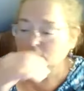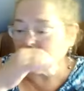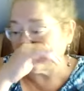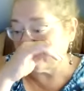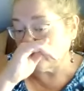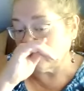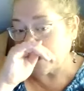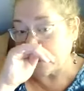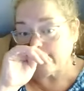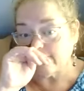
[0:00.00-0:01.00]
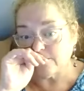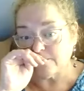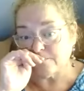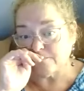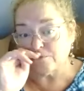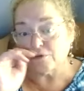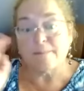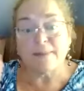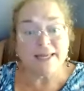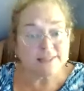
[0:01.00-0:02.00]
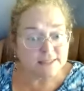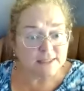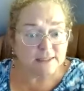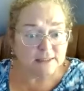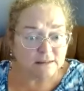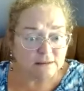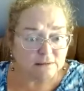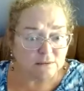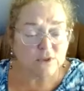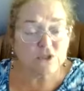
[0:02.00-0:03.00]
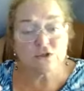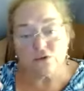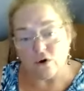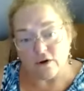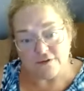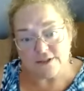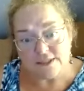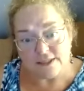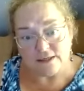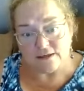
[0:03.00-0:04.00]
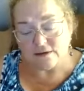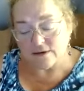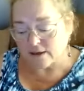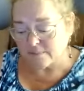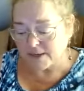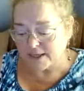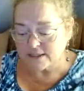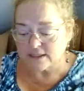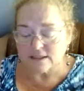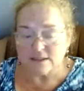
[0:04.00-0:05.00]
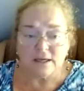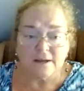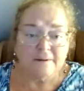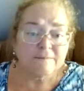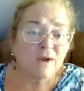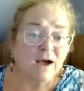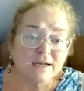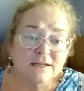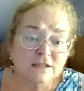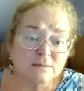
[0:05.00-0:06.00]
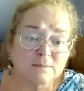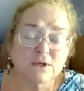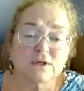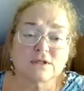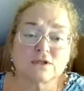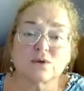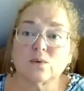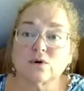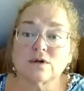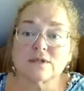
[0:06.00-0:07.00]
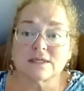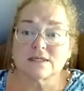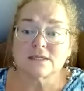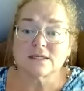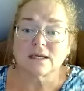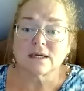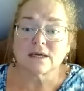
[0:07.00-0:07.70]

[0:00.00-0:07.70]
if you have a propensity, which is often seen in Pisces, honestly, because the world is